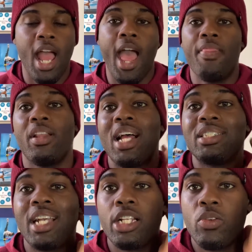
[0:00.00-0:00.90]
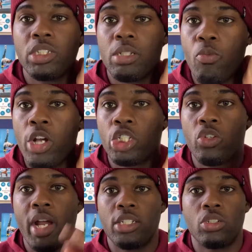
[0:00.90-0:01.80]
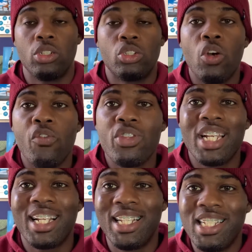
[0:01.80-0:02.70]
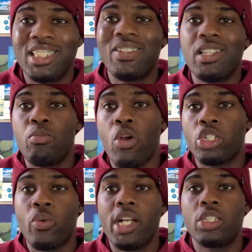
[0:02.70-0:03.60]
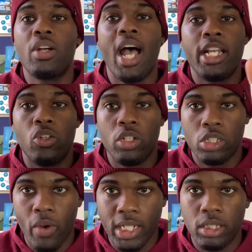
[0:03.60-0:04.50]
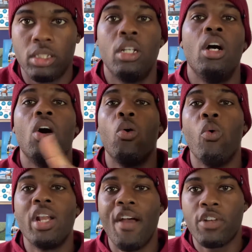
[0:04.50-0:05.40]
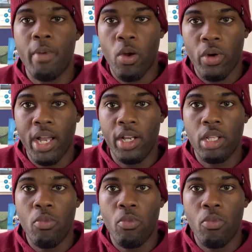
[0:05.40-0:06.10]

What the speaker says: And the last thing I do is some moisturizer. So for the cleanser and the moisturizer, I do it twice. One after my workout in the